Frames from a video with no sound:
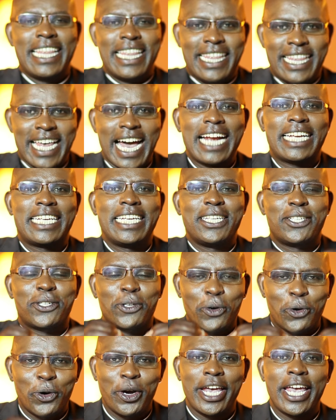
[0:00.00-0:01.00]
That is
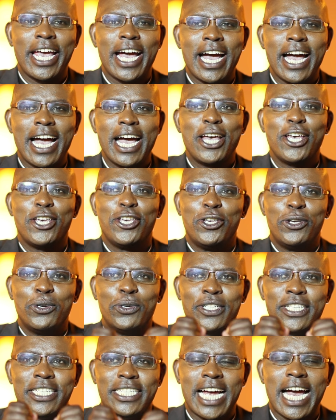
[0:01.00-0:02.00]
where you
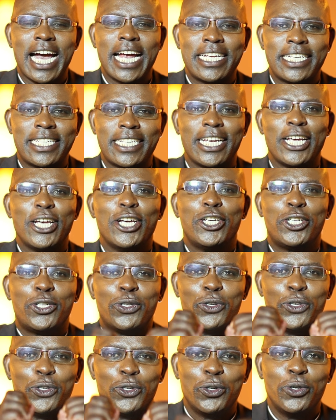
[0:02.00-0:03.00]
start
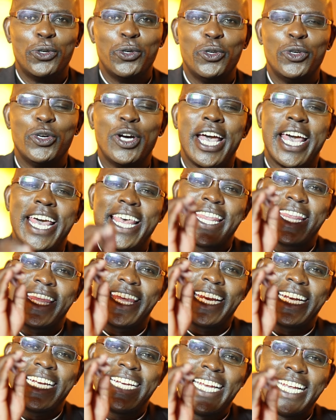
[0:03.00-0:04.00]
to do
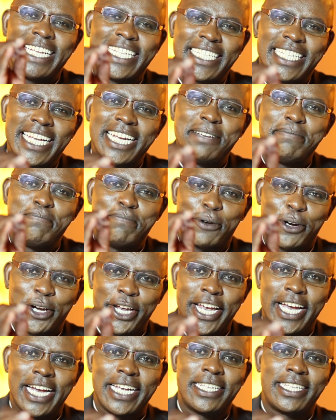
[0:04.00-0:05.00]
the necessary
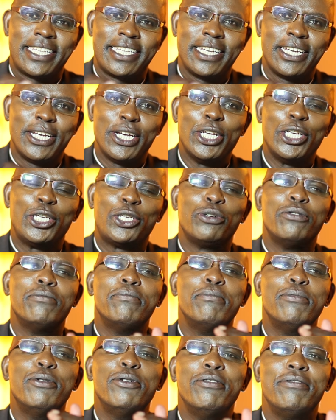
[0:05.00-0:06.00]
prayers to
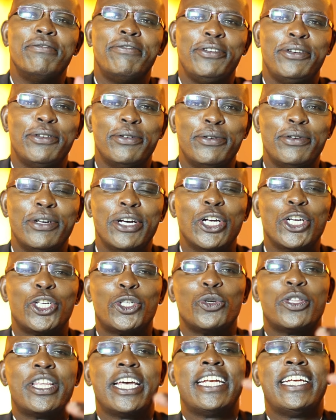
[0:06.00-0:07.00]
move you
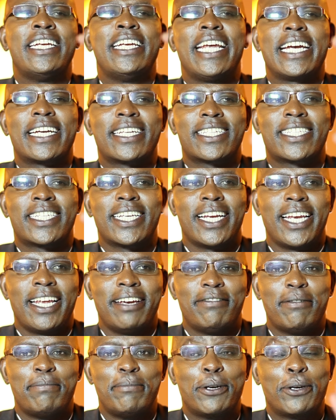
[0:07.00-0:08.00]
to the next
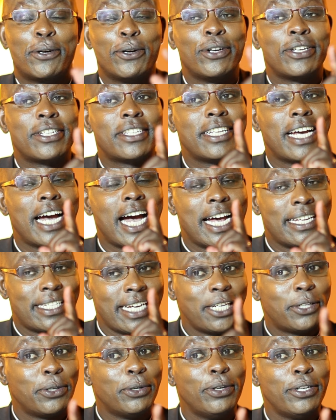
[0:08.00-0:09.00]
level. Because as
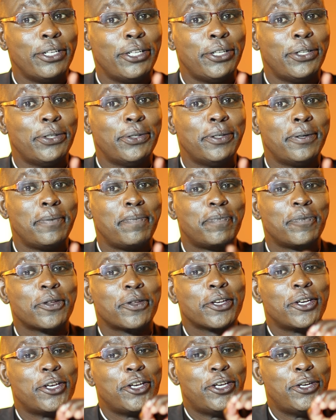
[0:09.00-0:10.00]
I told you,
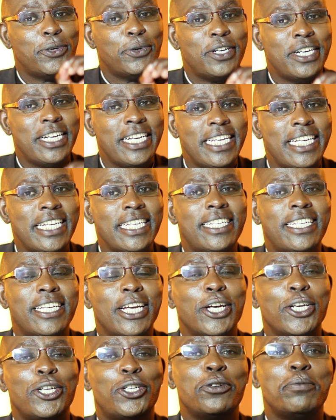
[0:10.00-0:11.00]
you need
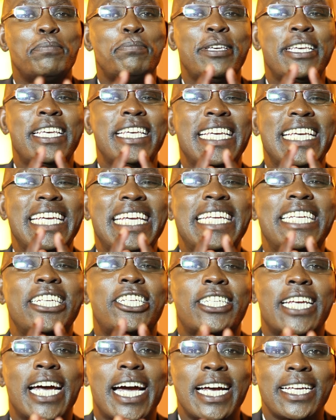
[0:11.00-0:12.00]
to be in
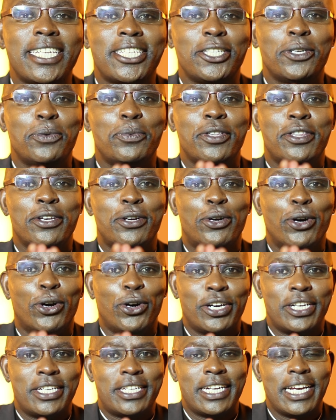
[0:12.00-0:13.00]
touch with
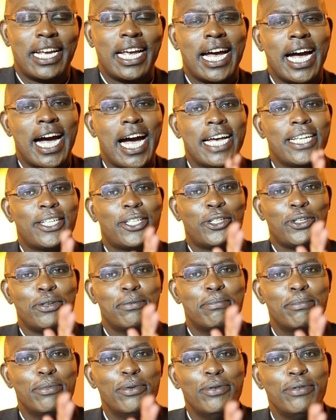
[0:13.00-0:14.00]
God as you
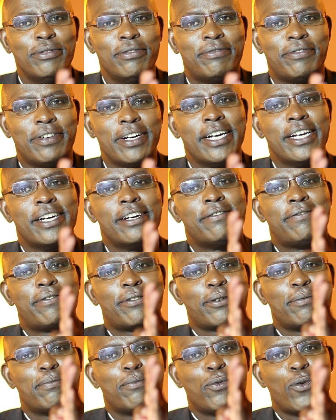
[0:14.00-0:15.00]
move
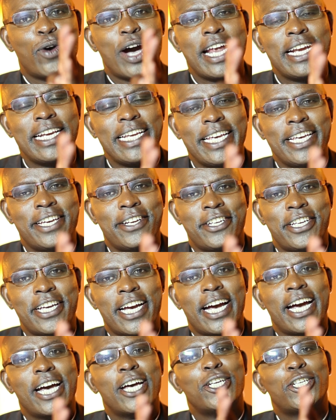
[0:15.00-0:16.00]
from one
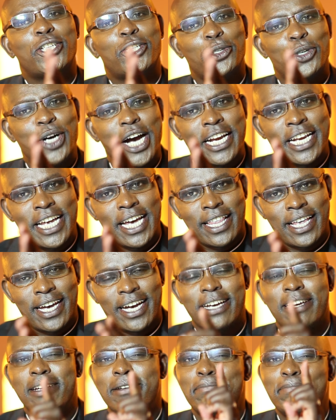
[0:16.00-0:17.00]
area to
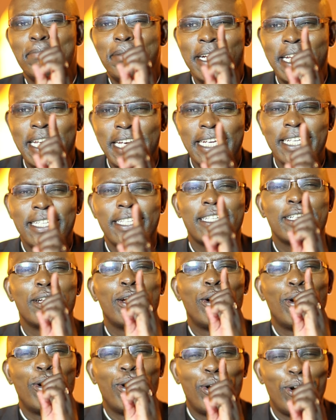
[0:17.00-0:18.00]
another. Please
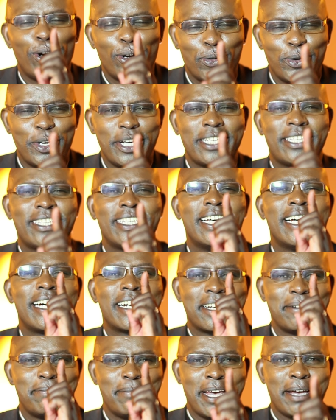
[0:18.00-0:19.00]
always
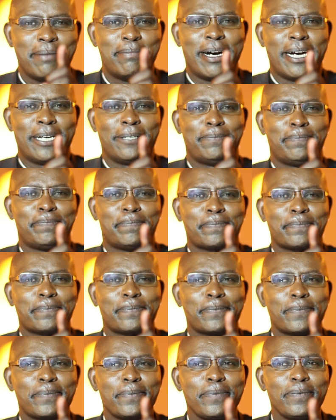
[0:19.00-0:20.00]
remember,
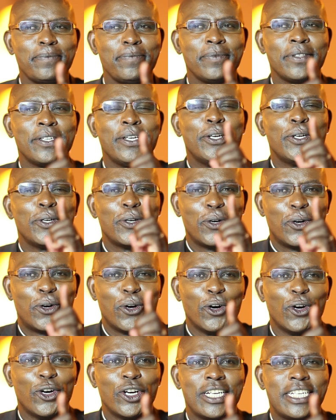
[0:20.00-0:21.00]

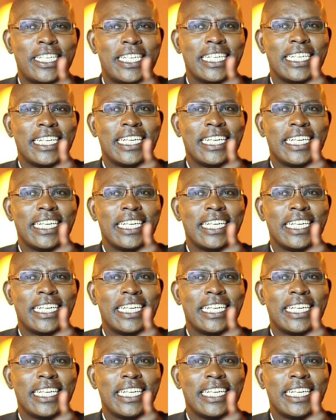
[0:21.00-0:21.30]
God